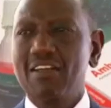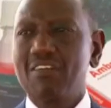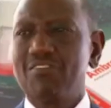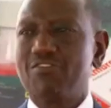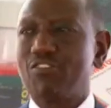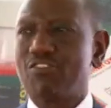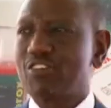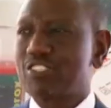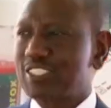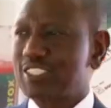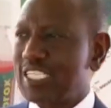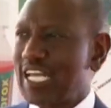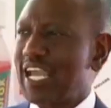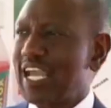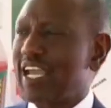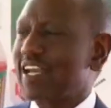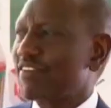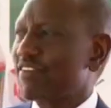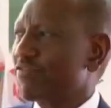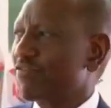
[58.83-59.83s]
for
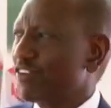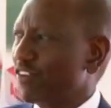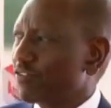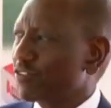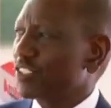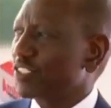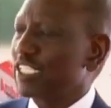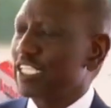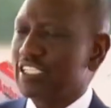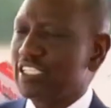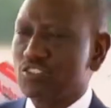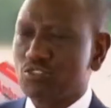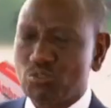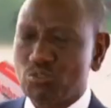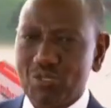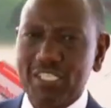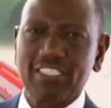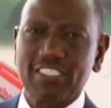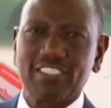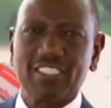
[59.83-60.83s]
10, 15,
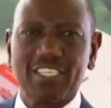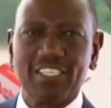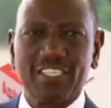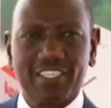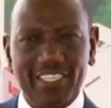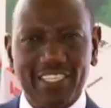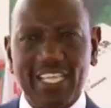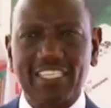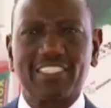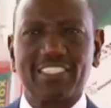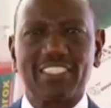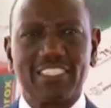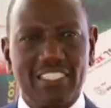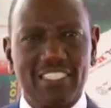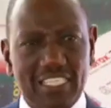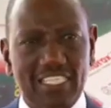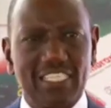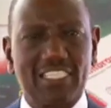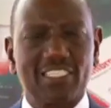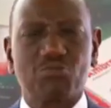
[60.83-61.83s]
20, 30
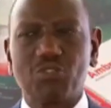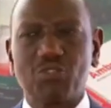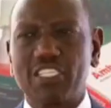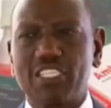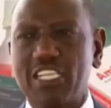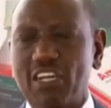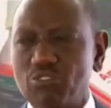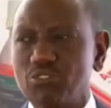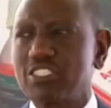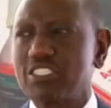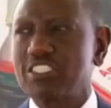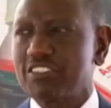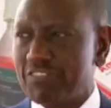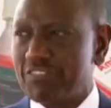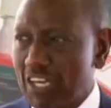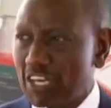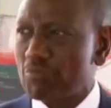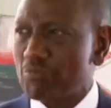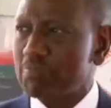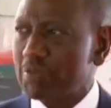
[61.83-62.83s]
years without
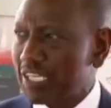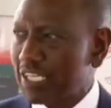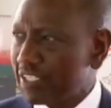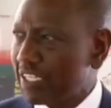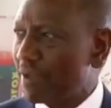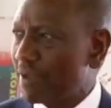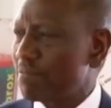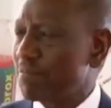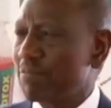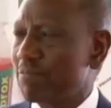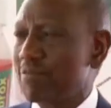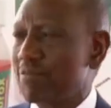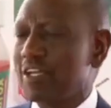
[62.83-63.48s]
developing them,